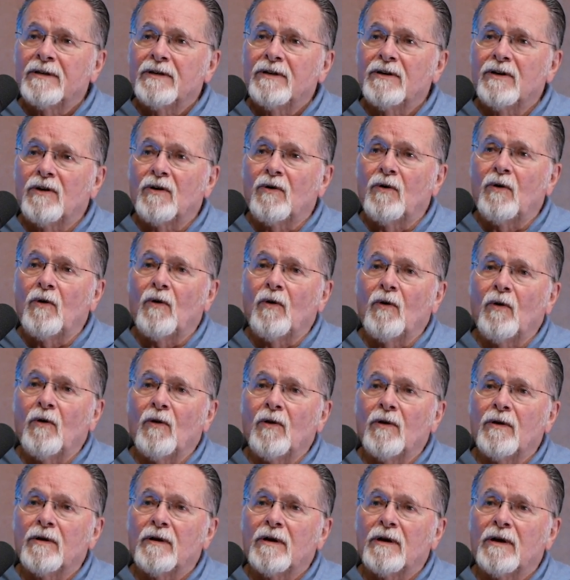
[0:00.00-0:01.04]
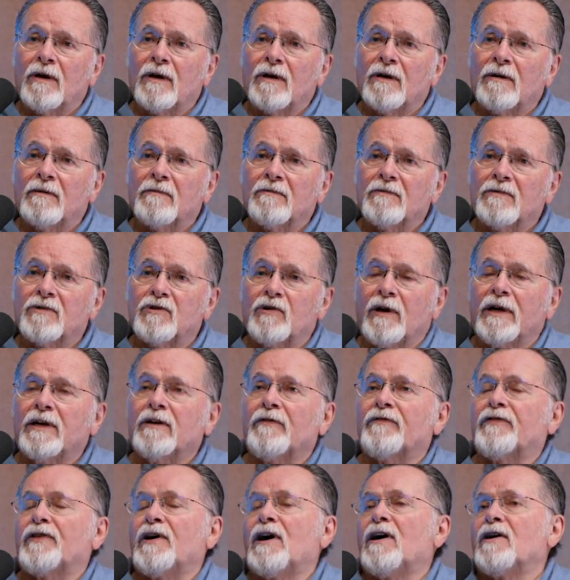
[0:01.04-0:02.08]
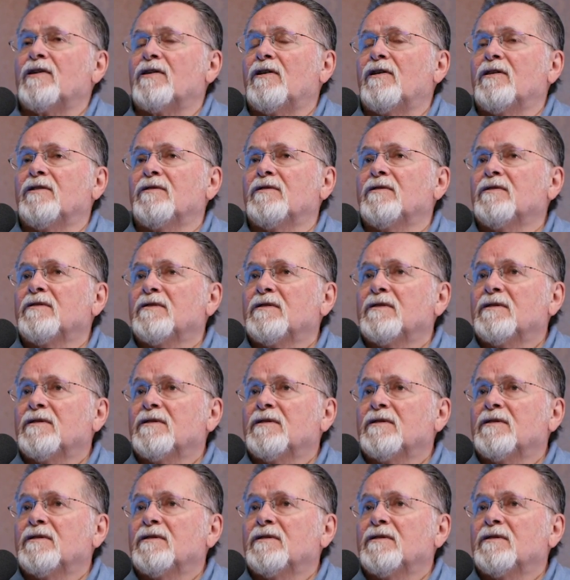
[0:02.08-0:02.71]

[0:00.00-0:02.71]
your whole um, train of thought on,